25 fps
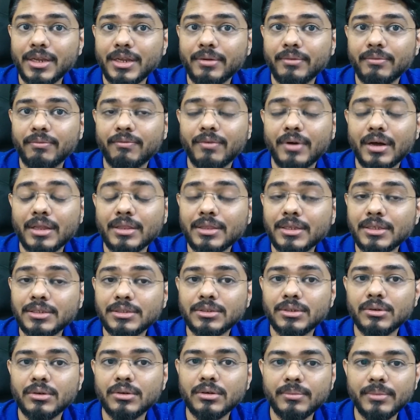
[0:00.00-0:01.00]
won this
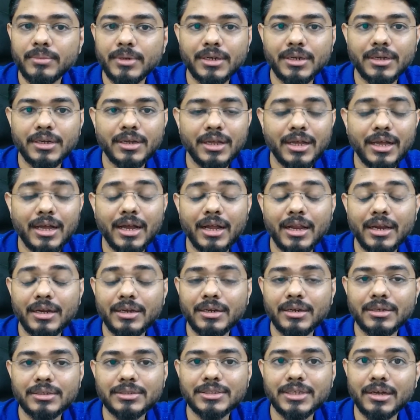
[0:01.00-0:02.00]
tournament, and
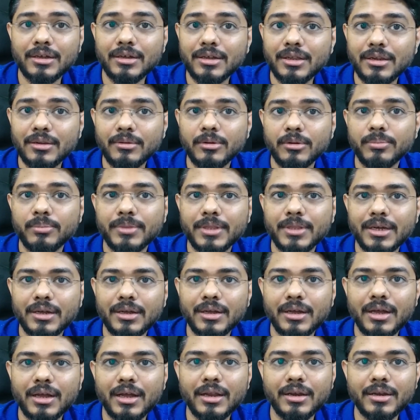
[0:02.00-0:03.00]
Sankal Gupta
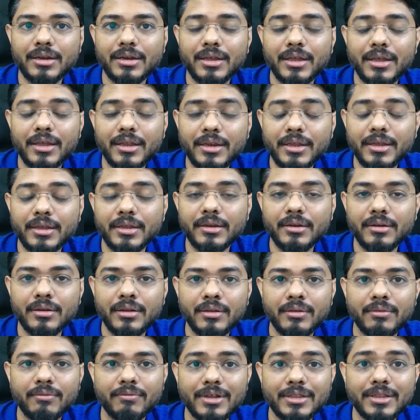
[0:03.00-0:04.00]
and Inian
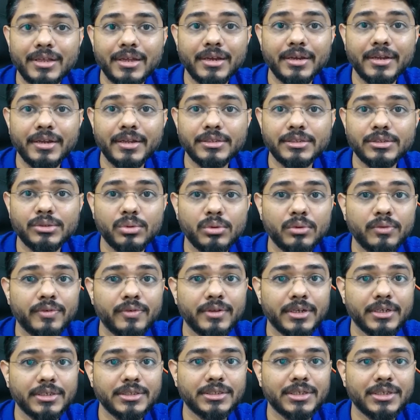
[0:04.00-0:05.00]
were the Indians who
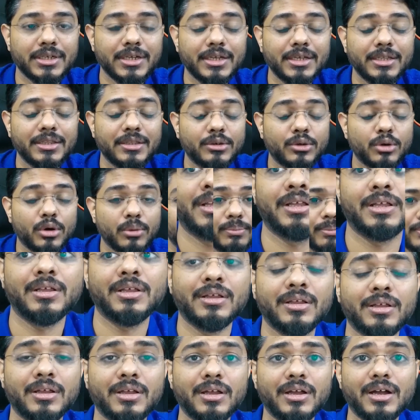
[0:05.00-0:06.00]
finished in the top.
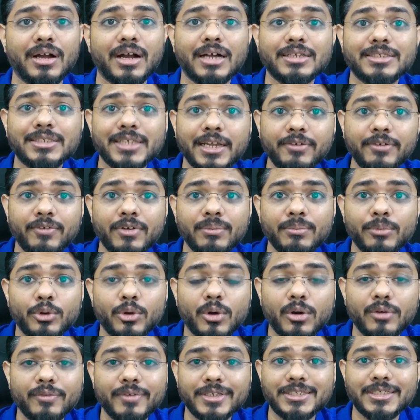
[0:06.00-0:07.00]
Aside from
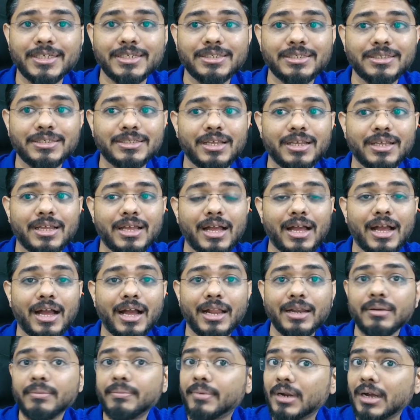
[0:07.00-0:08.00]
Norway Chess and
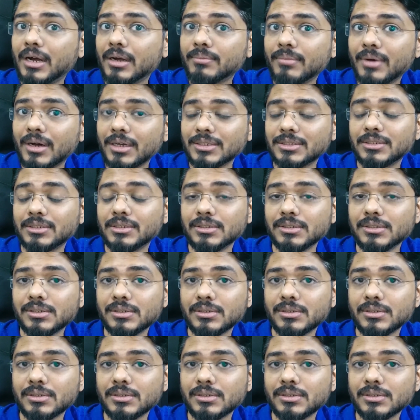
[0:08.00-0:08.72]
Prague Masters,